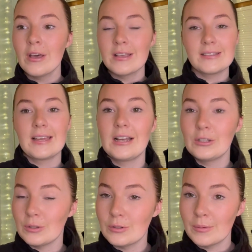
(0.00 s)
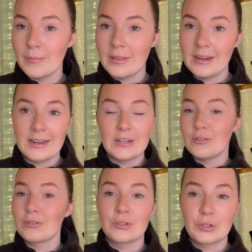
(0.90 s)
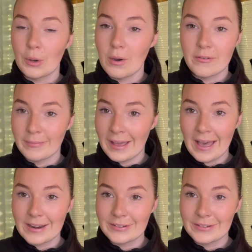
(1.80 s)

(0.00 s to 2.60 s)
said I'll do something and it doesn't go over my head,